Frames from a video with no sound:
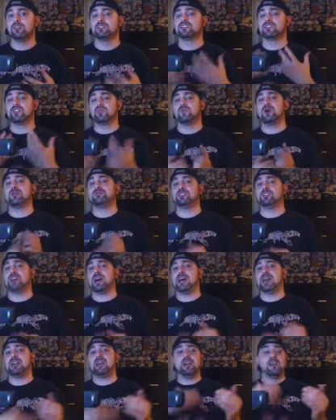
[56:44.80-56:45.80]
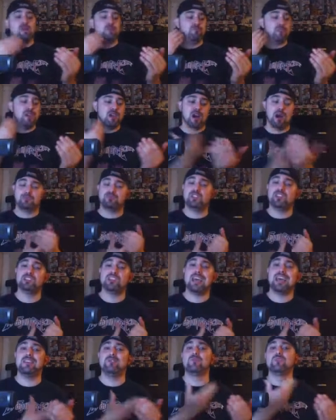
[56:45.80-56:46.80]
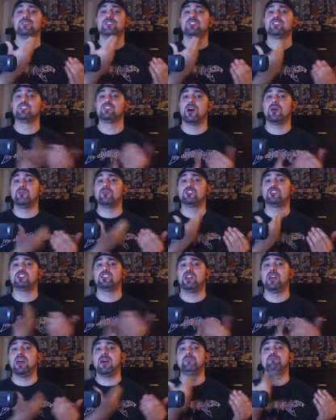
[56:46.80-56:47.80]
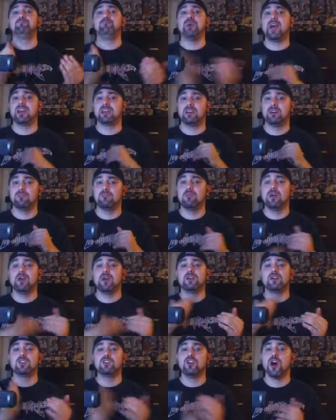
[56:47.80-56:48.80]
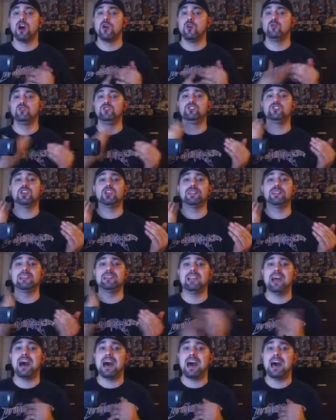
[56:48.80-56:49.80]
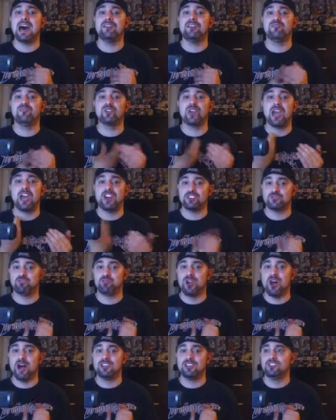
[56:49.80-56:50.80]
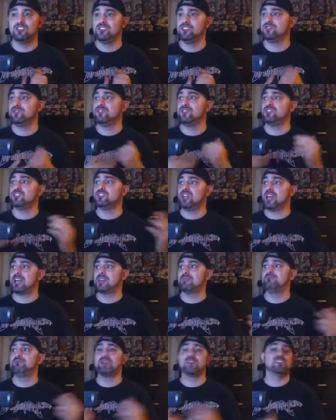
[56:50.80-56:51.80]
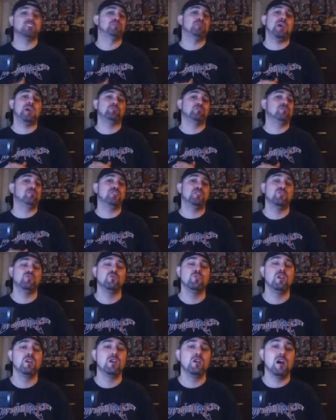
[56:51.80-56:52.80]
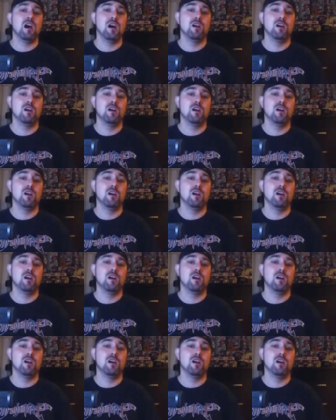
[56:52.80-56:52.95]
Go to the website. Be up to date when the SummerSlam Pick'em goes live. Cash prizes for the second biggest pay-per-view